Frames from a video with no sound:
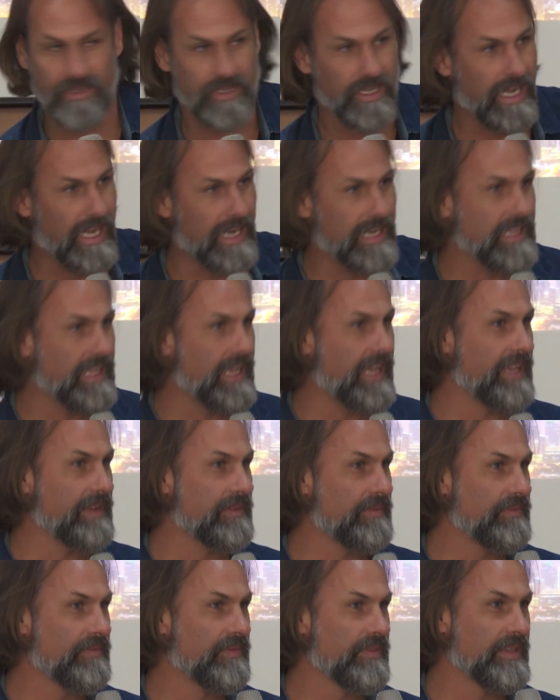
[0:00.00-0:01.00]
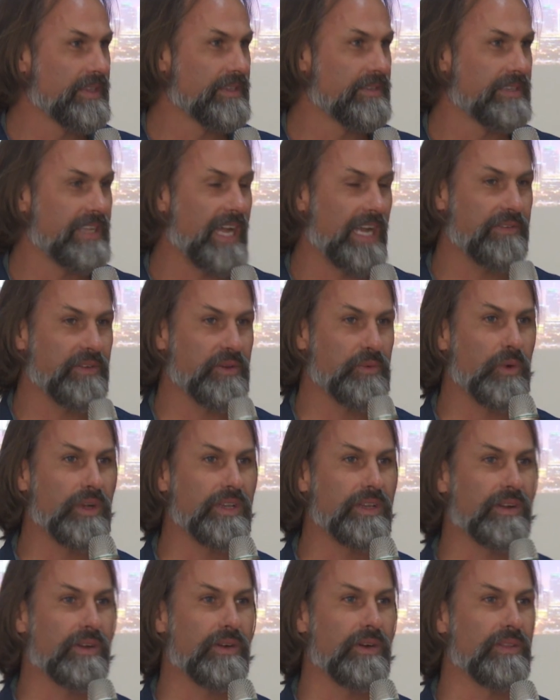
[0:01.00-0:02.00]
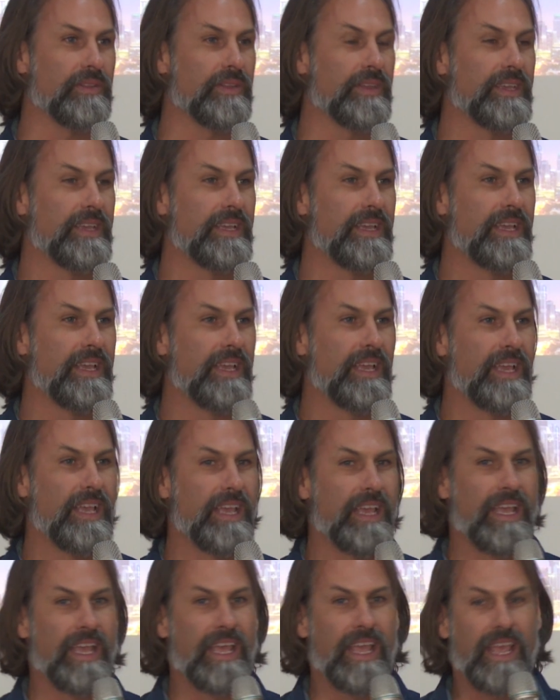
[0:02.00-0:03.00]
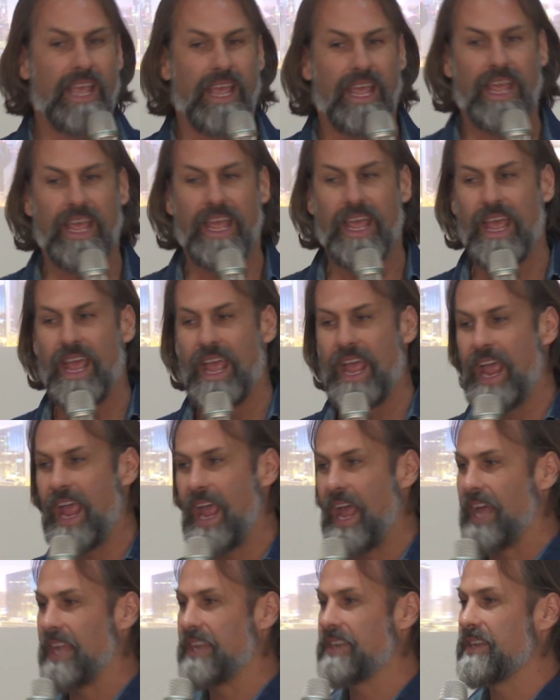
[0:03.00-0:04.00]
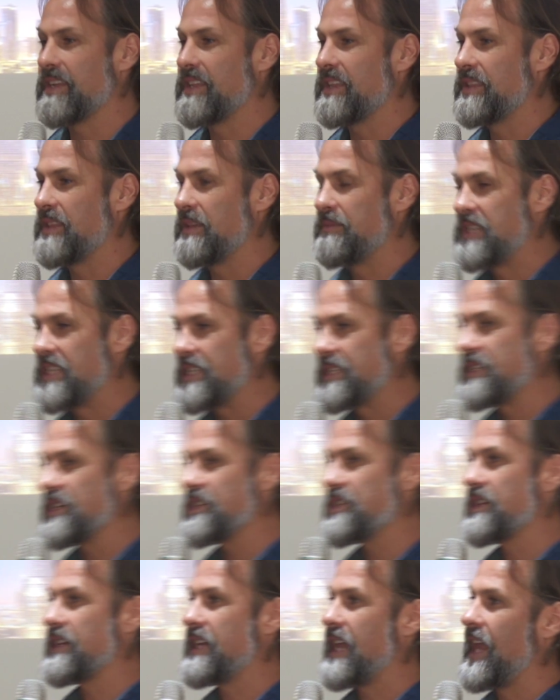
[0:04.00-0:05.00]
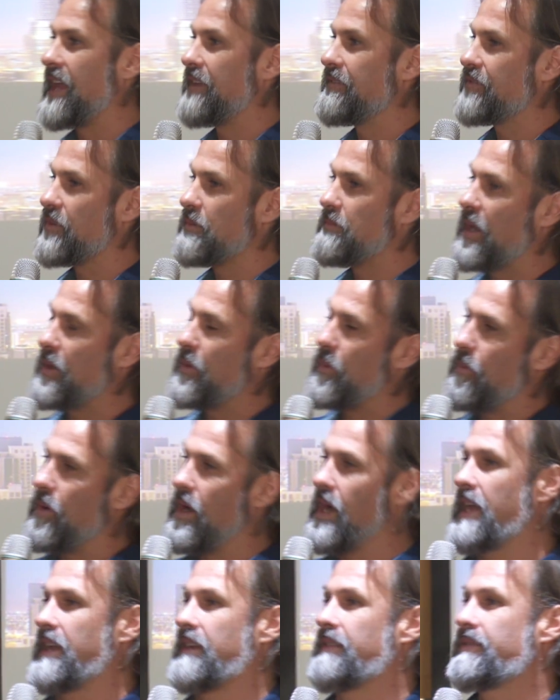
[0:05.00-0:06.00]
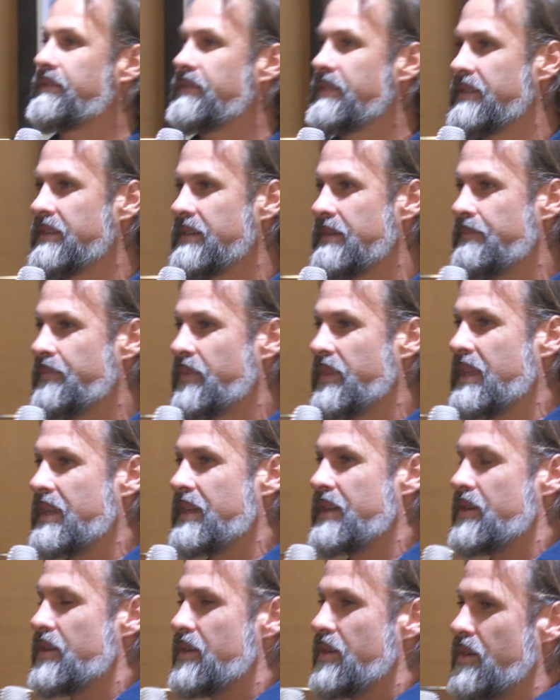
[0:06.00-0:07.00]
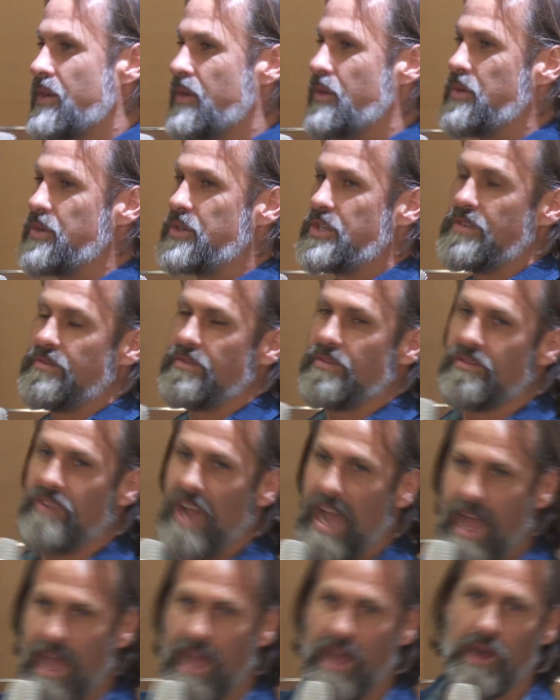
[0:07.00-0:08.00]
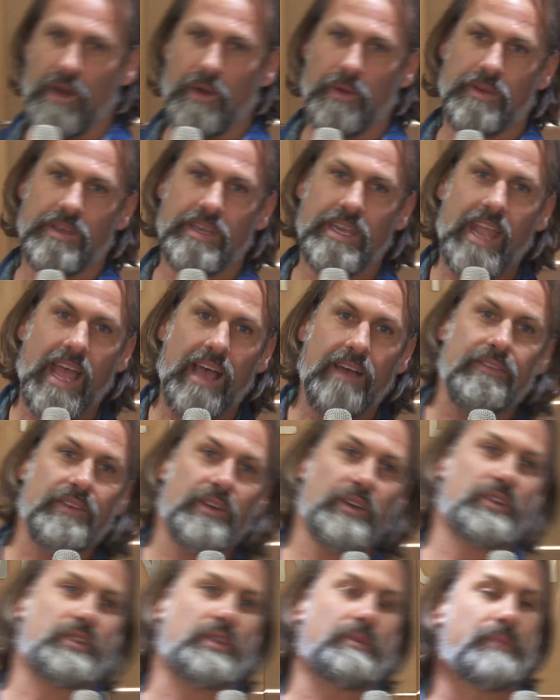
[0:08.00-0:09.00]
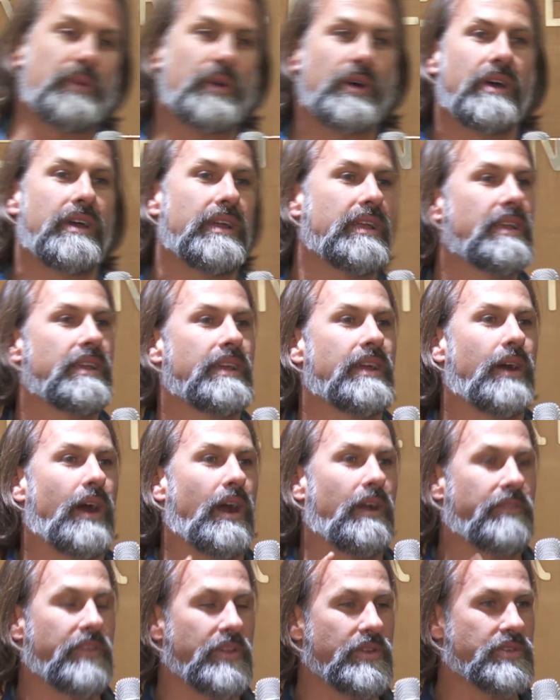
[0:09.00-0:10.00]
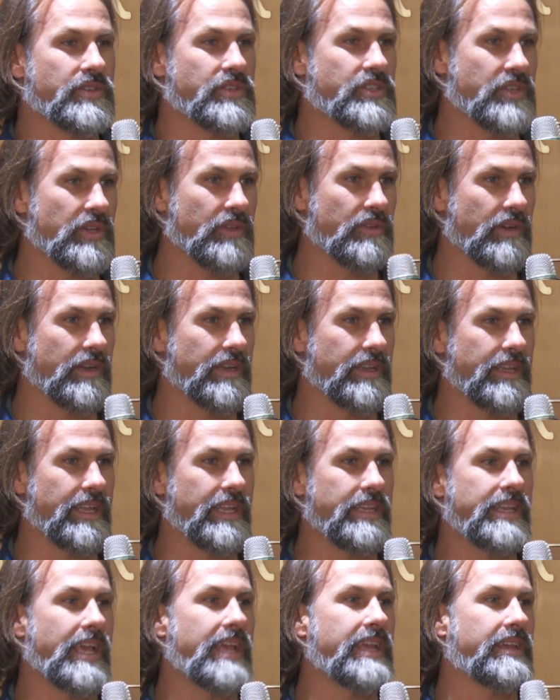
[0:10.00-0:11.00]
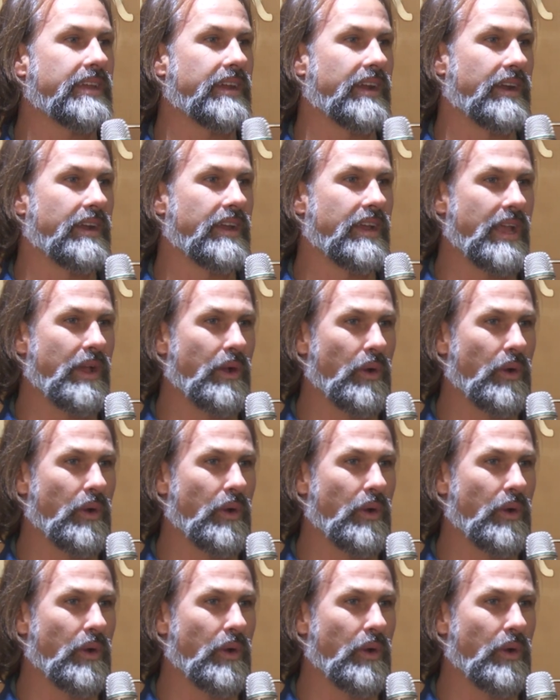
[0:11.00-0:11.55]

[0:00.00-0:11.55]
little Hanalei, not even 1 year old. And the decision came from my wife, who she vowed never to put our future children in daycare